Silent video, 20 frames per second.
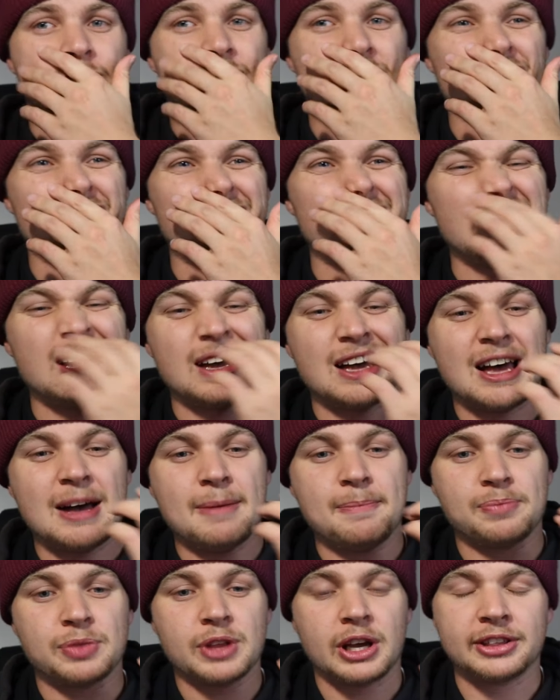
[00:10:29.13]
victory.
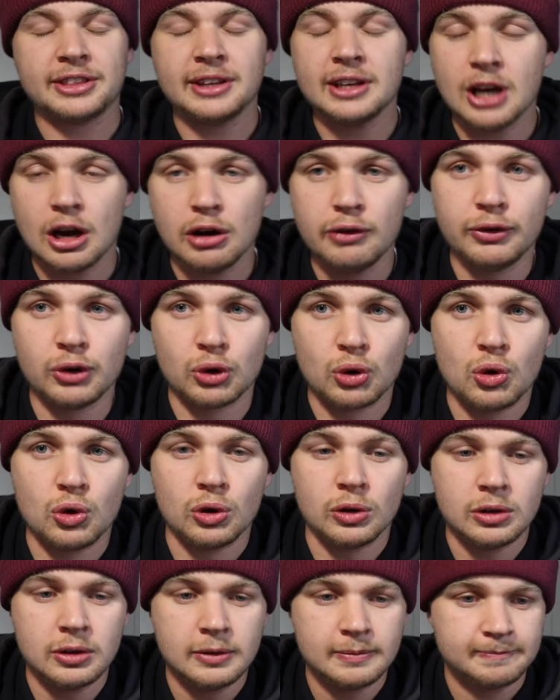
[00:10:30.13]
I think
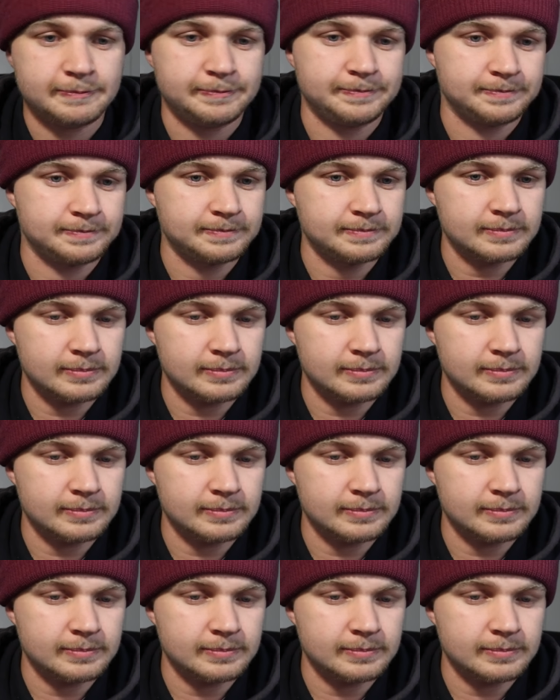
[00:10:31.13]
overall,